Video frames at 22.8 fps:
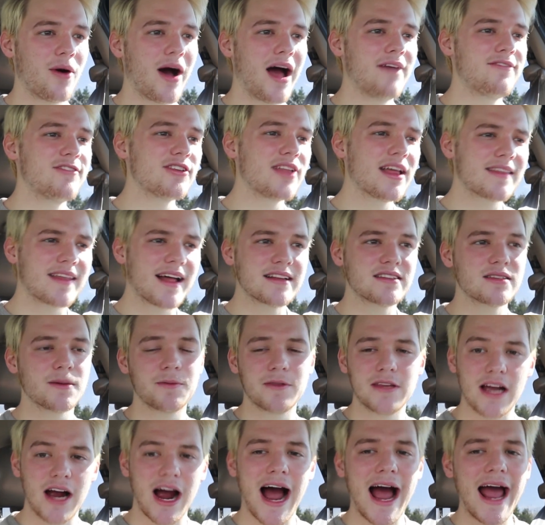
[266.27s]
I feel like that's up
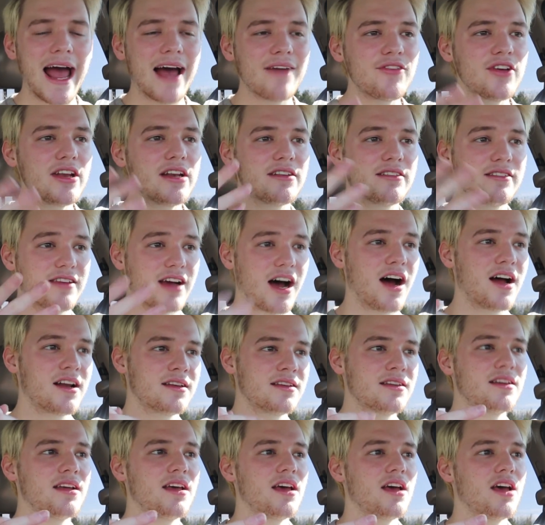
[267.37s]
in the air. I haven't
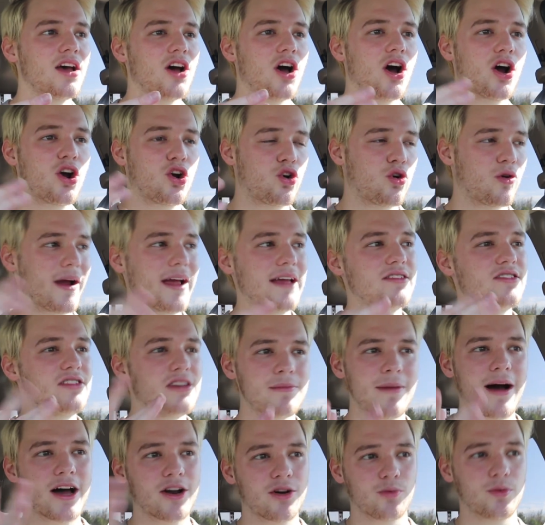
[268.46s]
done a crazy
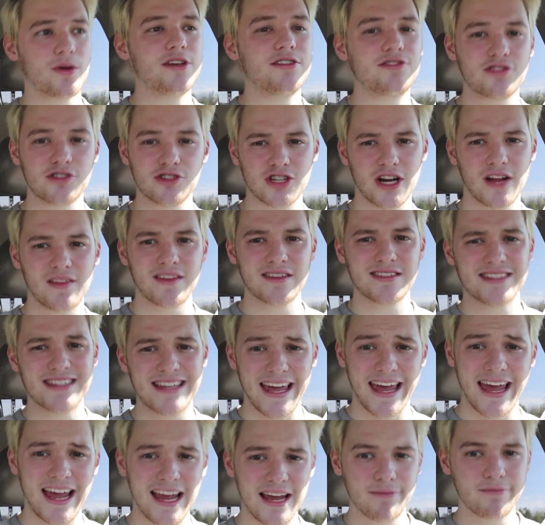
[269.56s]
amount of research on this
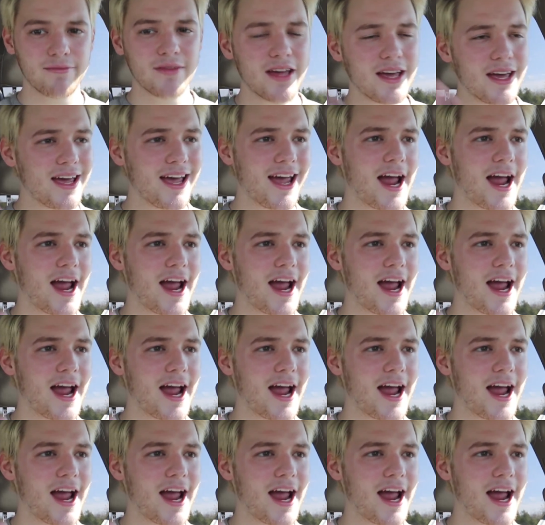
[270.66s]
game